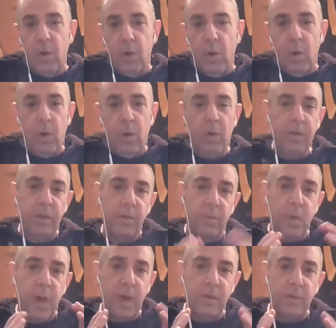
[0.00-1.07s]
all the
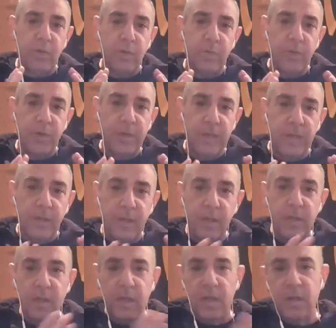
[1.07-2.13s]
ones representing
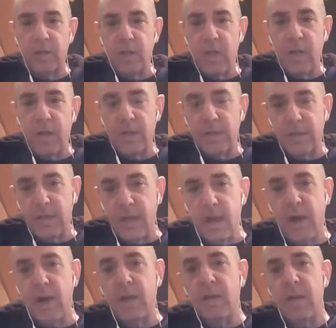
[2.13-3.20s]
the Israeli
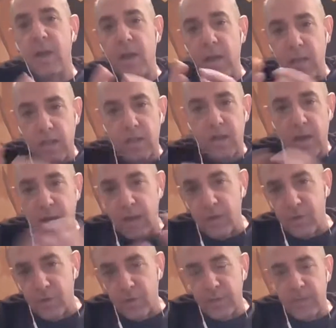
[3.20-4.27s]
side and the
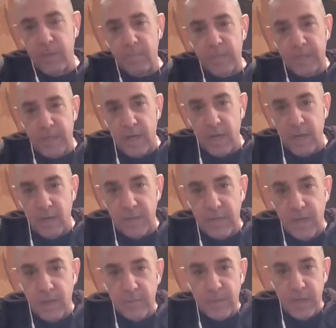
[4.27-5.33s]
countries themselves.
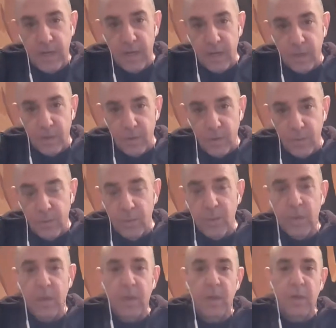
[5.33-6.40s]
And I'm telling you,
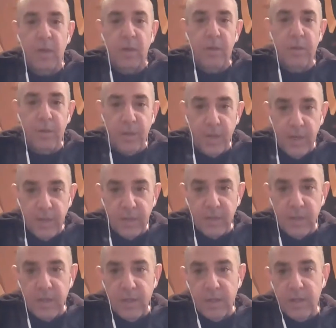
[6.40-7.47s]

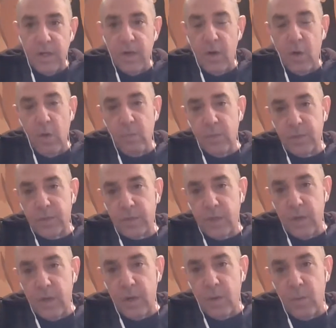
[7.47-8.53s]
this is almost
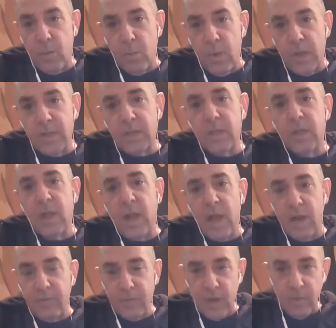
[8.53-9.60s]
a once in a
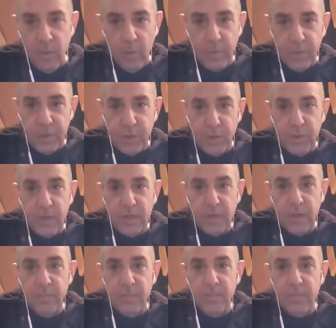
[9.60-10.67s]
lifetime opportunity.